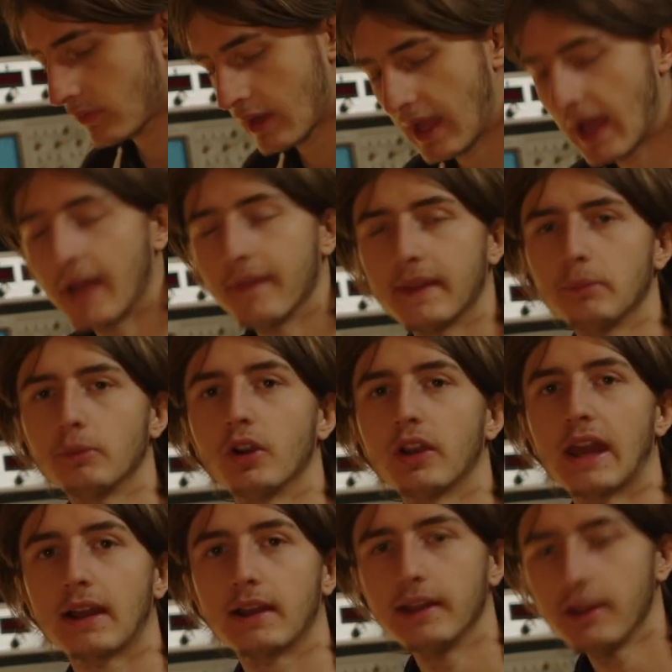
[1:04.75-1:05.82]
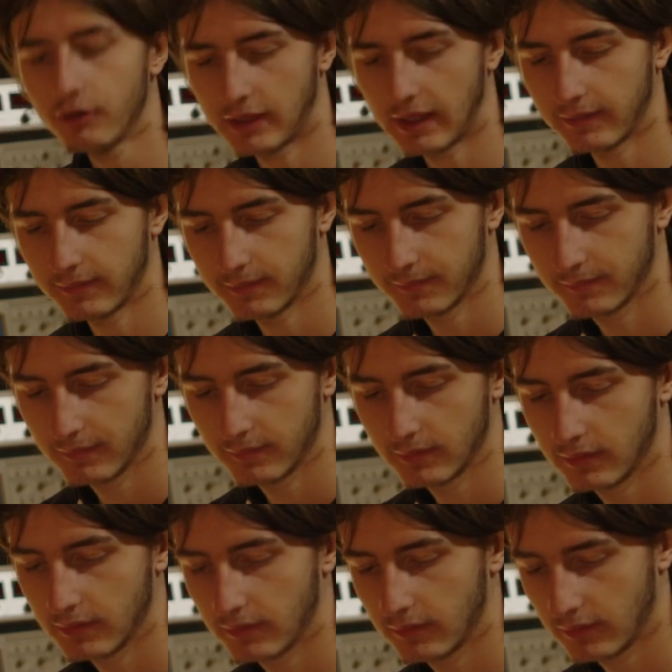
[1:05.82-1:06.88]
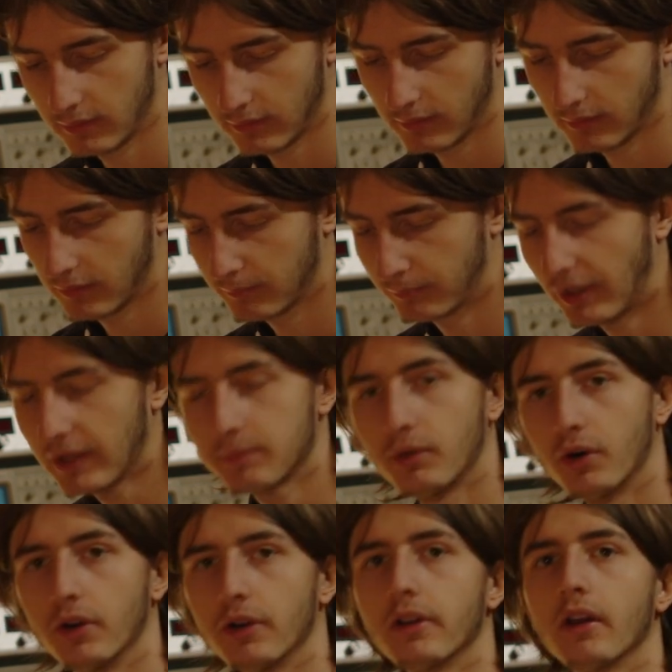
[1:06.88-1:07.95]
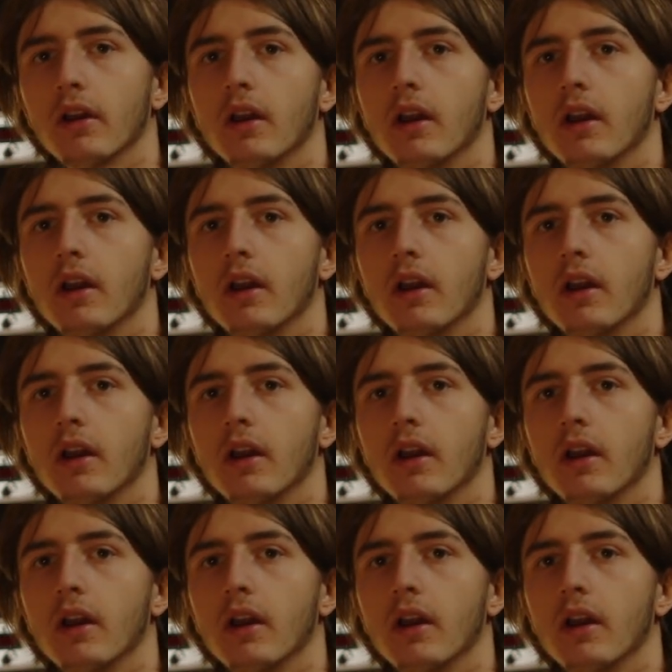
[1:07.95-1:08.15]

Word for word: And I'm gonna clear that breadboard,